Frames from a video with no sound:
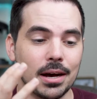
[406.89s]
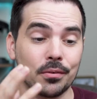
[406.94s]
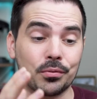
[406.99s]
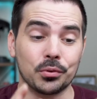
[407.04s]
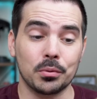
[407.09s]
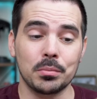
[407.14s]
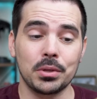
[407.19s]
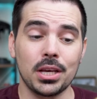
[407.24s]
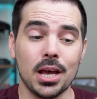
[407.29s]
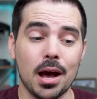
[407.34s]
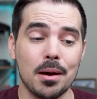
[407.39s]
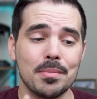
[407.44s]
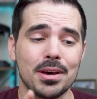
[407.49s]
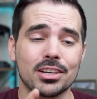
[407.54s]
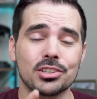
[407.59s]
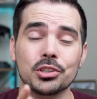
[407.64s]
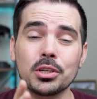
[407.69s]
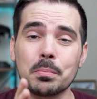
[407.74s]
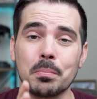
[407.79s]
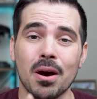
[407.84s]
For me, I'm
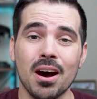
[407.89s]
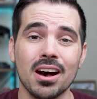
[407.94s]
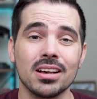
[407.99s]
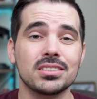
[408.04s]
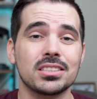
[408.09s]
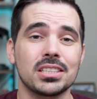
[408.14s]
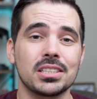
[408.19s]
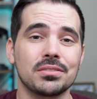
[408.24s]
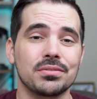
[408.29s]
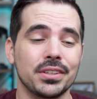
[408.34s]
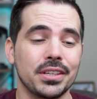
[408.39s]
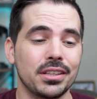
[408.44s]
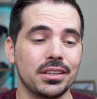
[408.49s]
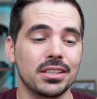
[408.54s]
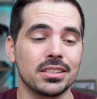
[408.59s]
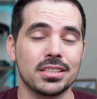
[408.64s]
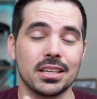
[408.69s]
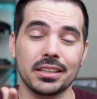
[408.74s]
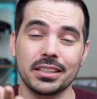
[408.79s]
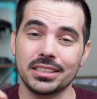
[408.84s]
actually positive in
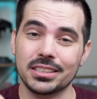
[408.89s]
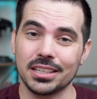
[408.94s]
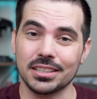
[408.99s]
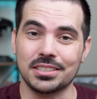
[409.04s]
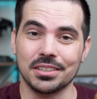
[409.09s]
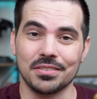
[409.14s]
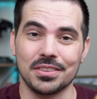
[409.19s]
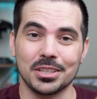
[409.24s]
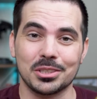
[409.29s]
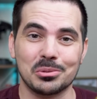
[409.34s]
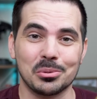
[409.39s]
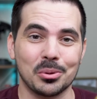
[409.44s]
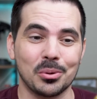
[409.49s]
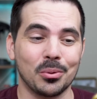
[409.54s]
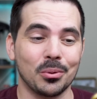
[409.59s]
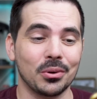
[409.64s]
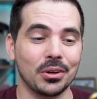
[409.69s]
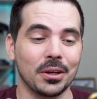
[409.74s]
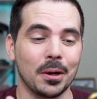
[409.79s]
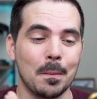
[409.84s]
this, at least as of this
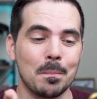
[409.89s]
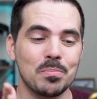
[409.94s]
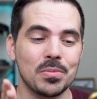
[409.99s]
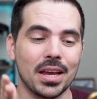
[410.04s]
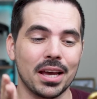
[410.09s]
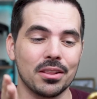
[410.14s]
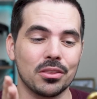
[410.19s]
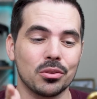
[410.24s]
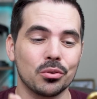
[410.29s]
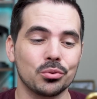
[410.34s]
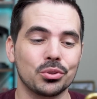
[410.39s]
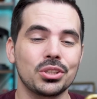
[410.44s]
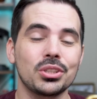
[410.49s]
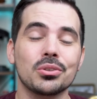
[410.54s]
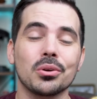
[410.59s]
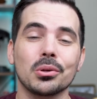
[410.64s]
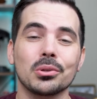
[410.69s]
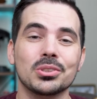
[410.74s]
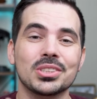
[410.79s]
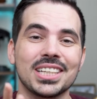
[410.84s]
recording, at
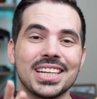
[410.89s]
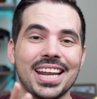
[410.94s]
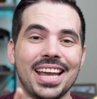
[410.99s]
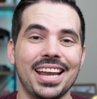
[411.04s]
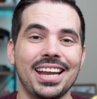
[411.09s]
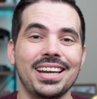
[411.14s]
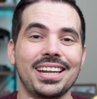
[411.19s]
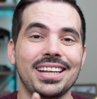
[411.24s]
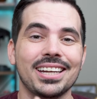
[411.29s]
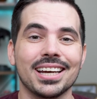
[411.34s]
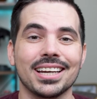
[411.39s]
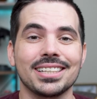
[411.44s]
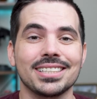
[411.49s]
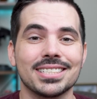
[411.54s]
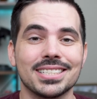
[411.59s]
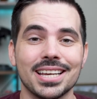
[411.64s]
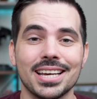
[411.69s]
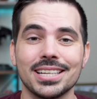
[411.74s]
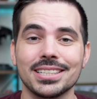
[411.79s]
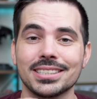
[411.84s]

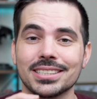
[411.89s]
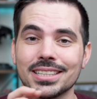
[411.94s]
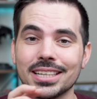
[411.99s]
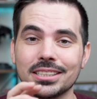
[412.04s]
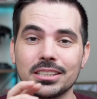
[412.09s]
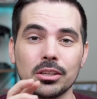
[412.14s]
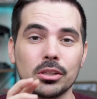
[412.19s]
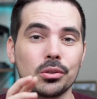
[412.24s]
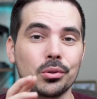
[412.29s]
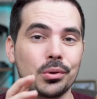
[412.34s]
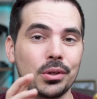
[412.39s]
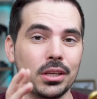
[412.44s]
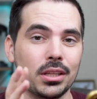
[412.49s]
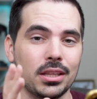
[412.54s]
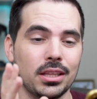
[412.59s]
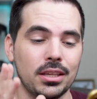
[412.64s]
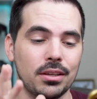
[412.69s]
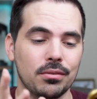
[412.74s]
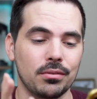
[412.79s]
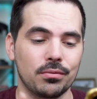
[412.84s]
$13.89. That's including
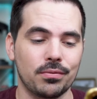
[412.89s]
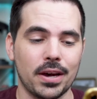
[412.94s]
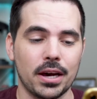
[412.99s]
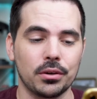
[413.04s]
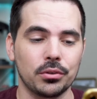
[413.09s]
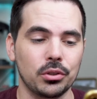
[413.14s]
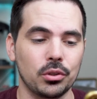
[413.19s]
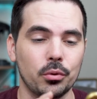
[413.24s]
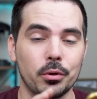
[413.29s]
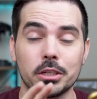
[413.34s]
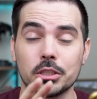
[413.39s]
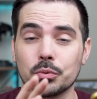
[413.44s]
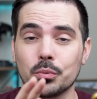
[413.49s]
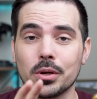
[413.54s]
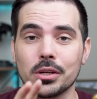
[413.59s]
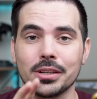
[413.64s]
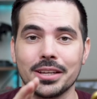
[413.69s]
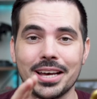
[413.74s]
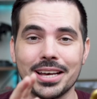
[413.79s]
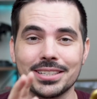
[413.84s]
the value as
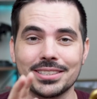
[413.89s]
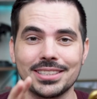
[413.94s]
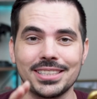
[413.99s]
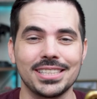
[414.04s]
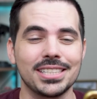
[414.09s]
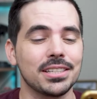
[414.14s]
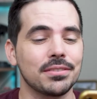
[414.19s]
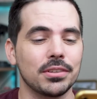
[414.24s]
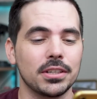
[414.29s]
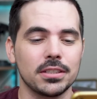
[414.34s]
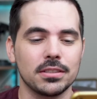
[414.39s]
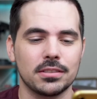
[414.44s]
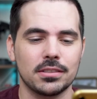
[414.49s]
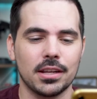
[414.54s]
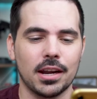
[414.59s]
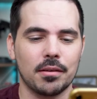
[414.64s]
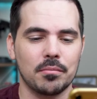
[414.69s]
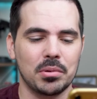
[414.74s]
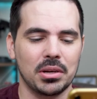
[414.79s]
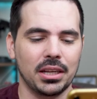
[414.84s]
well as the dividends
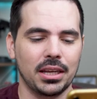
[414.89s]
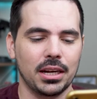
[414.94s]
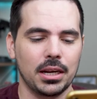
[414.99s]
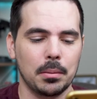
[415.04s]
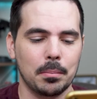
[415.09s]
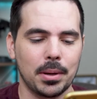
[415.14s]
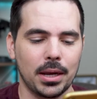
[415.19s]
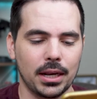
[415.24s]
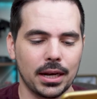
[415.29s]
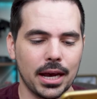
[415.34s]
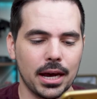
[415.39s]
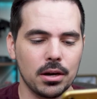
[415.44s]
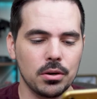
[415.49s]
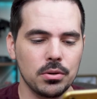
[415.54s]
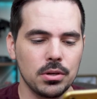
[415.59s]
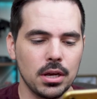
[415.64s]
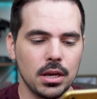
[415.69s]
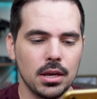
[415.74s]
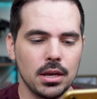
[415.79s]
that I've been getting paid out,